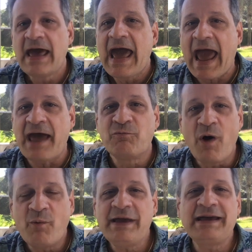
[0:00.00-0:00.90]
And
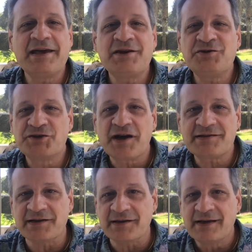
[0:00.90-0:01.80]
what we get in
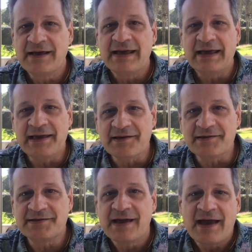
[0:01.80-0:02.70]
Justin
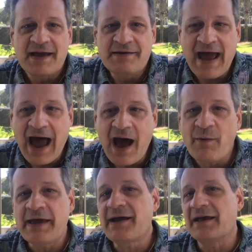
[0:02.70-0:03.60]
is now
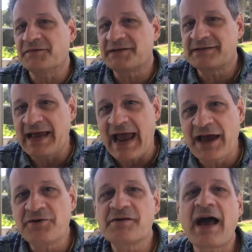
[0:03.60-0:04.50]
a kind of
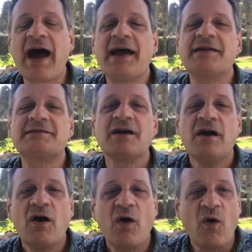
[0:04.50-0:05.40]
standardized
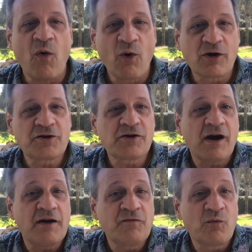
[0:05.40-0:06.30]
order
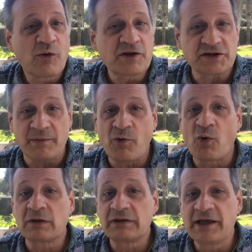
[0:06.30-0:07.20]
of worship
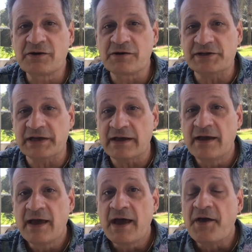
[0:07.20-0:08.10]
or liturgy
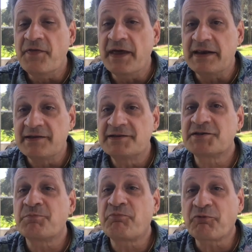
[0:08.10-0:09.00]
that is
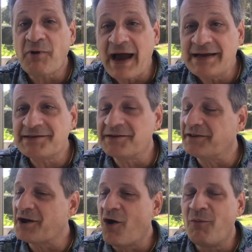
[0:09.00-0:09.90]

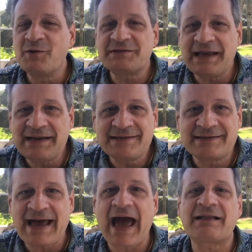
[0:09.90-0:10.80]
surprisingly almost
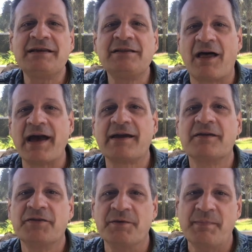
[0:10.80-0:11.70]
exactly like
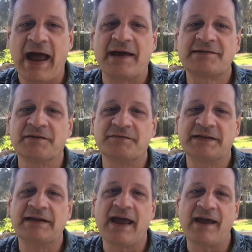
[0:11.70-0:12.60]
the Mass of
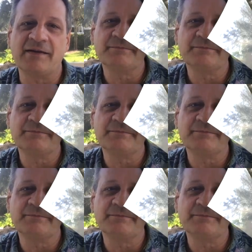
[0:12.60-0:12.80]
today.